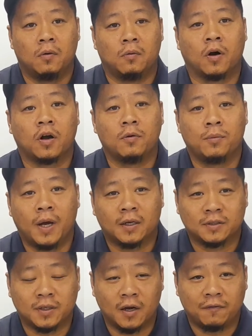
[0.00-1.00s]
Welcome back
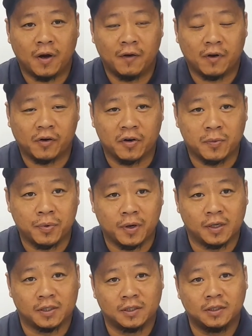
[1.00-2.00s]
to Top 5 Auto
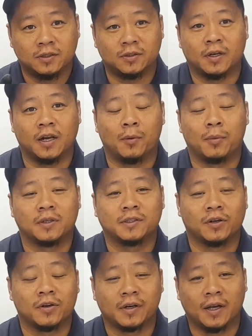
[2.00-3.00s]
Repairs. Today I'm going to
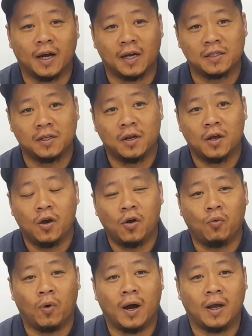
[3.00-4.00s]
tell you guys
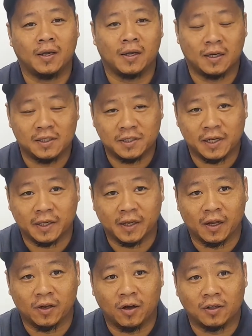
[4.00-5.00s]
why it is
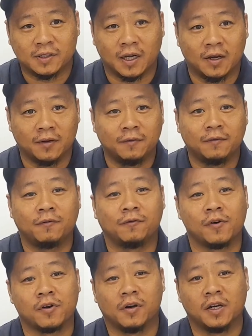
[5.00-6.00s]
taking a long time
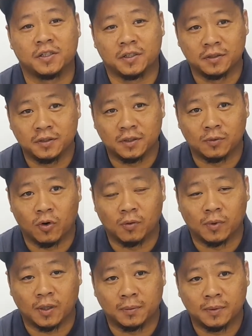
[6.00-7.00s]
for your engine to
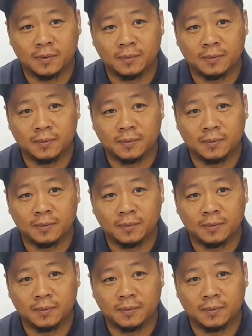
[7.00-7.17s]
warm up.